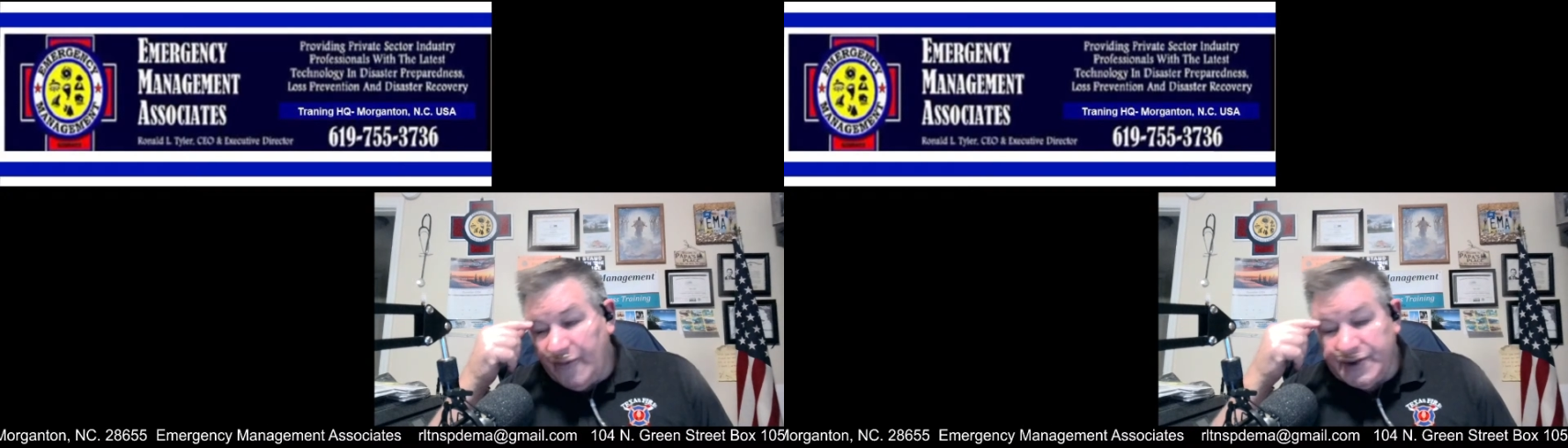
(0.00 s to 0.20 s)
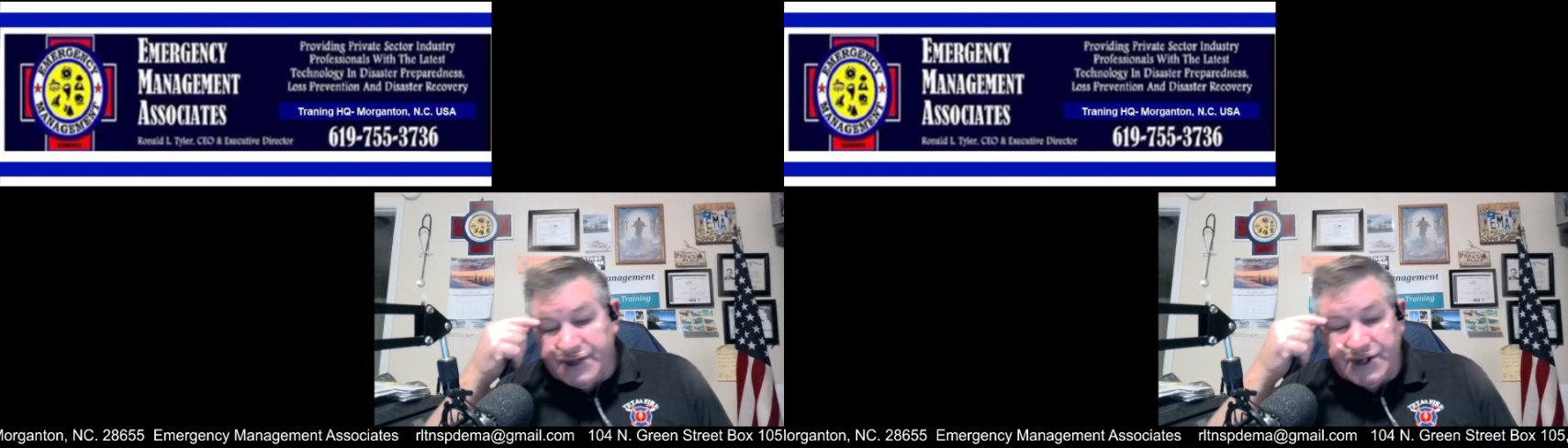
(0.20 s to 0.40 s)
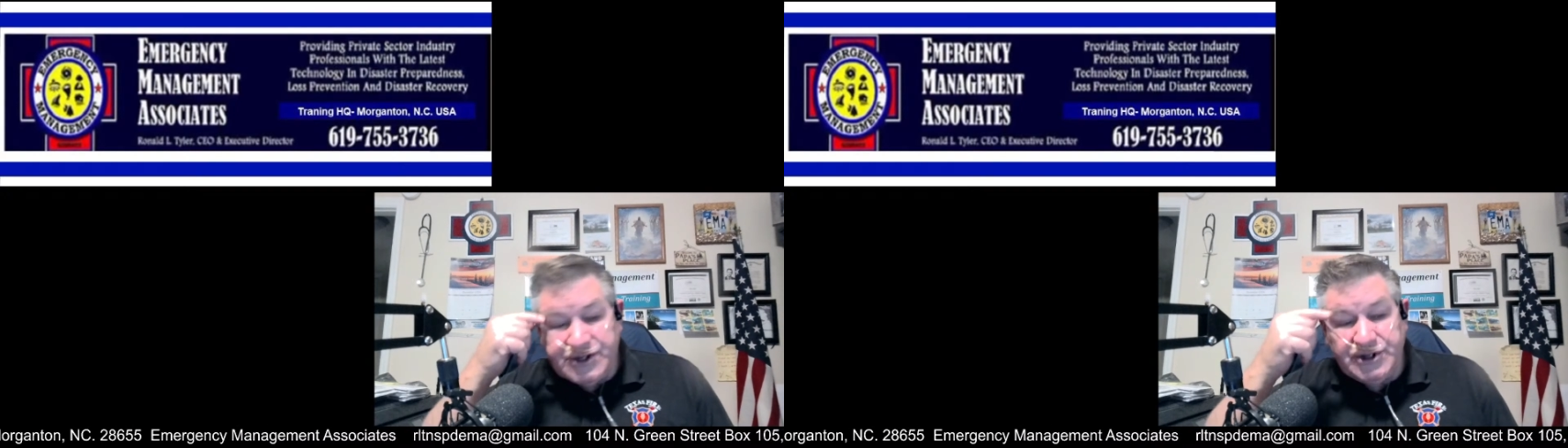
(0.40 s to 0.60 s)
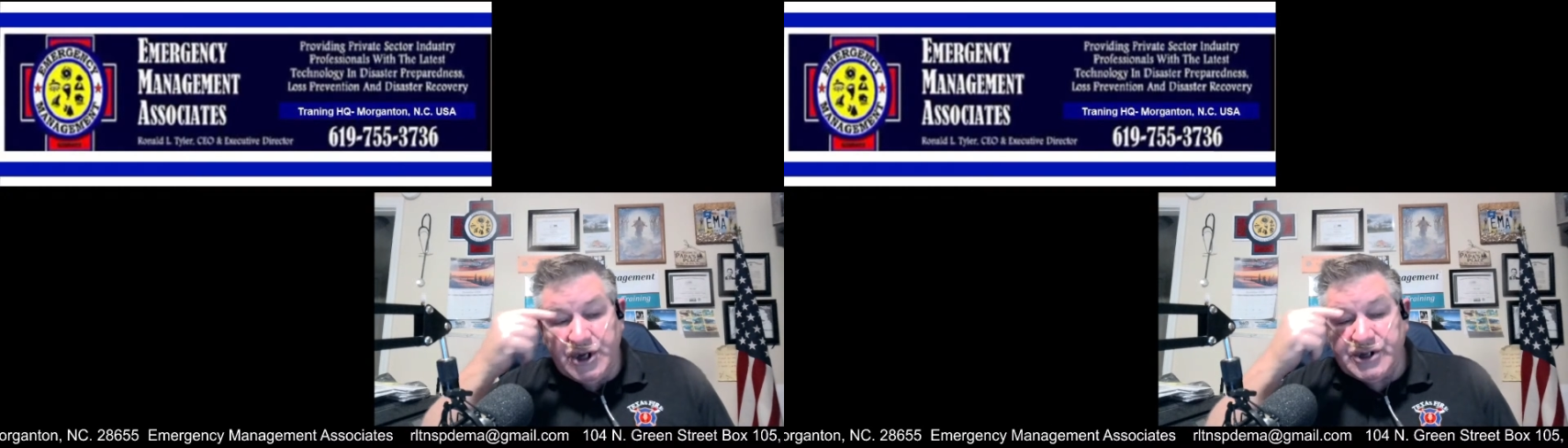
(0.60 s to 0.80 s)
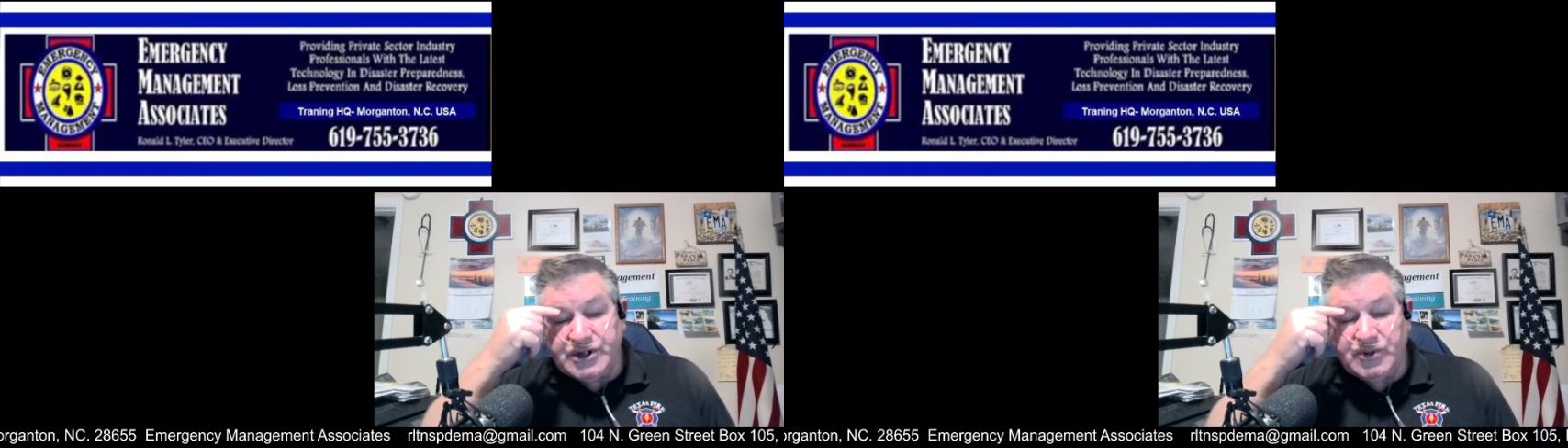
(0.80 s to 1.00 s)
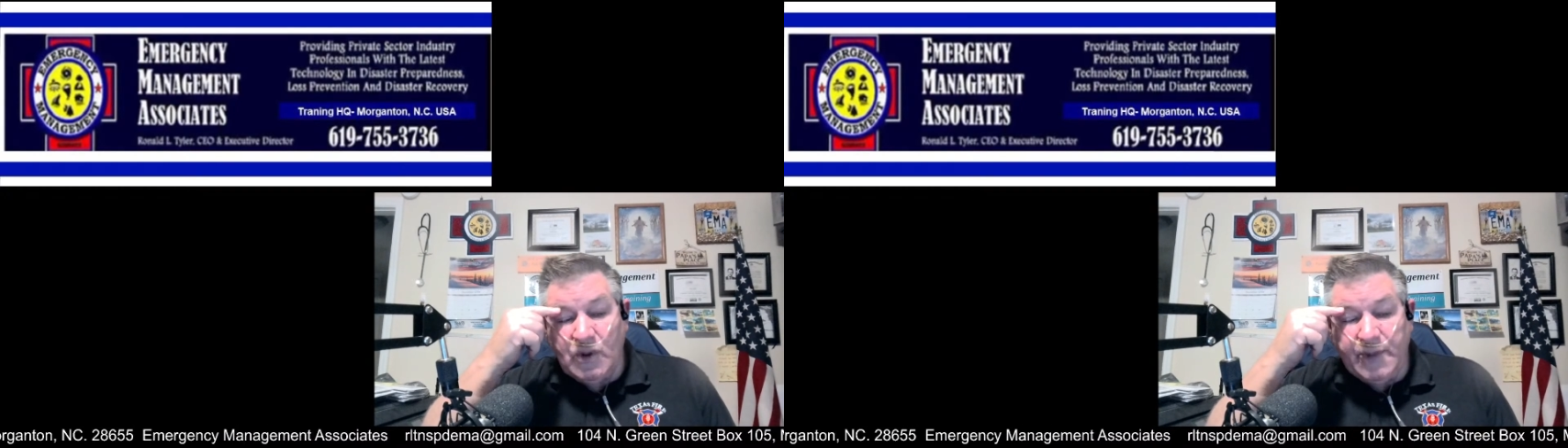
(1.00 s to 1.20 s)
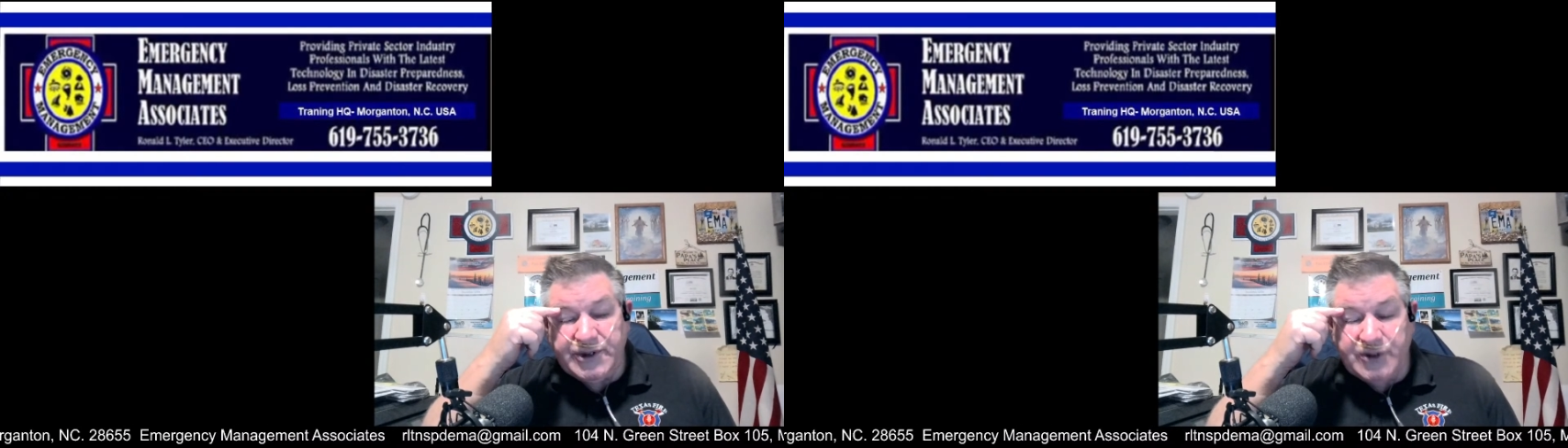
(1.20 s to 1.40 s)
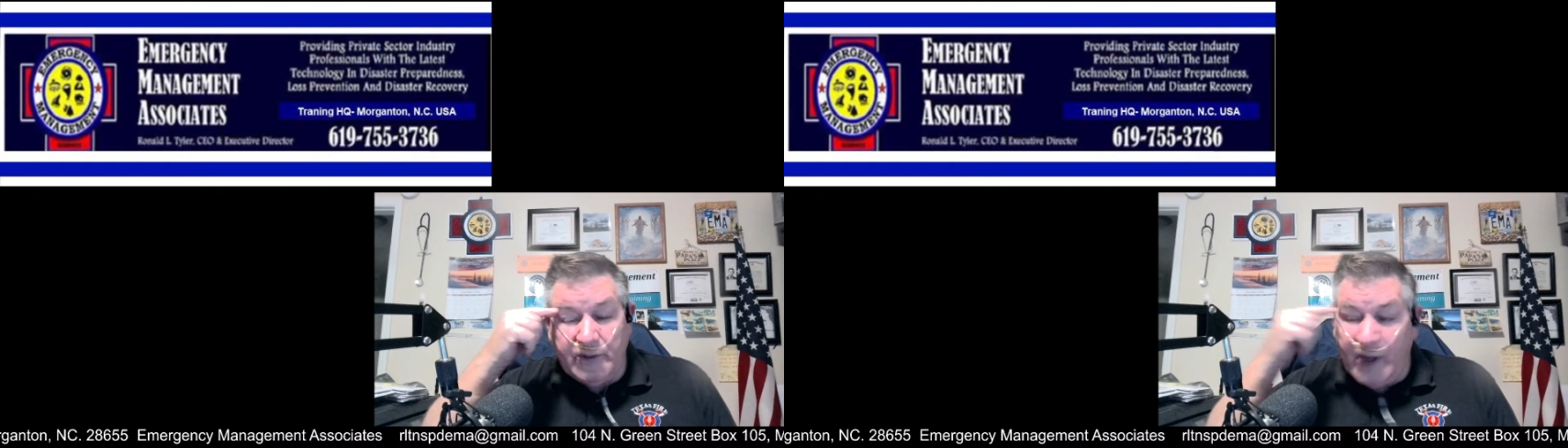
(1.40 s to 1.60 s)
says justice will be
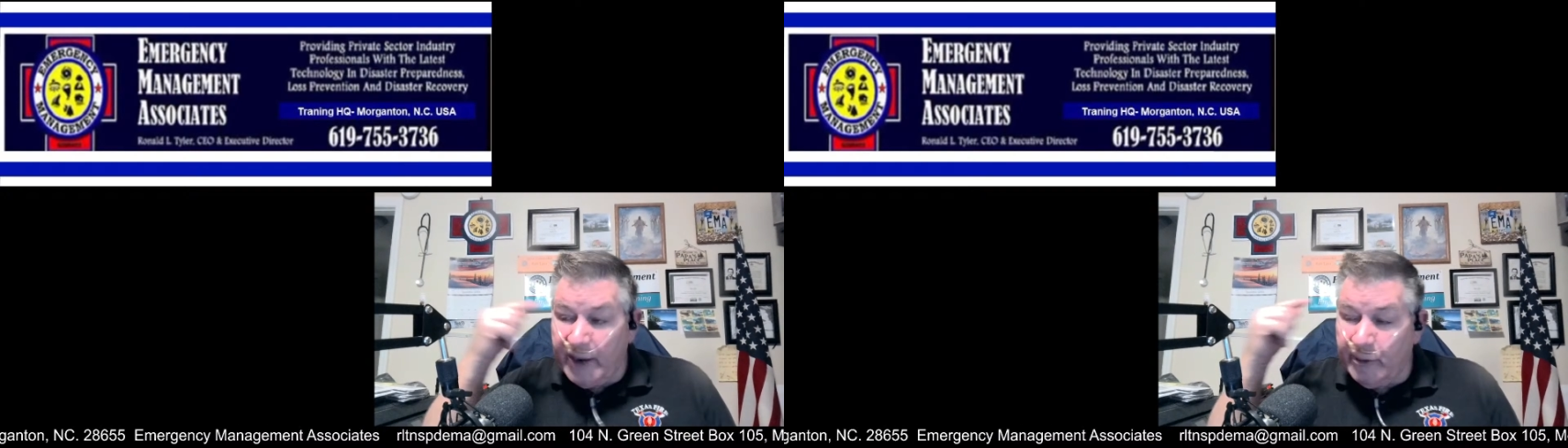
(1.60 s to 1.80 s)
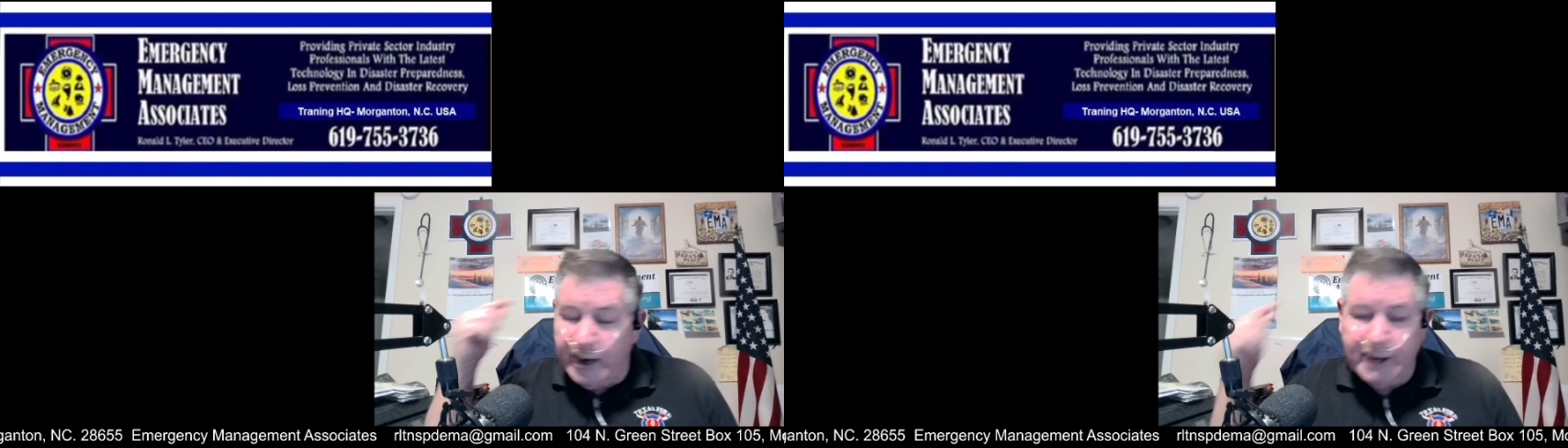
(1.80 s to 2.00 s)
served. I agree.